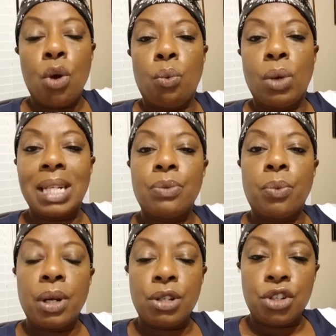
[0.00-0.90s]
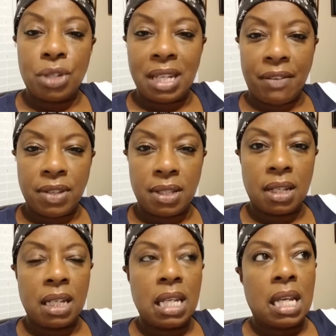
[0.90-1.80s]
Where's your
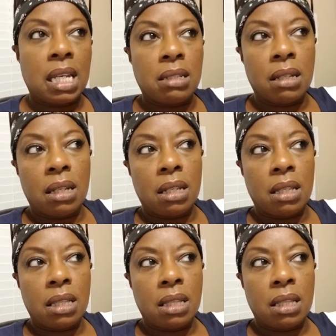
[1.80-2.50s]
deficit? Is it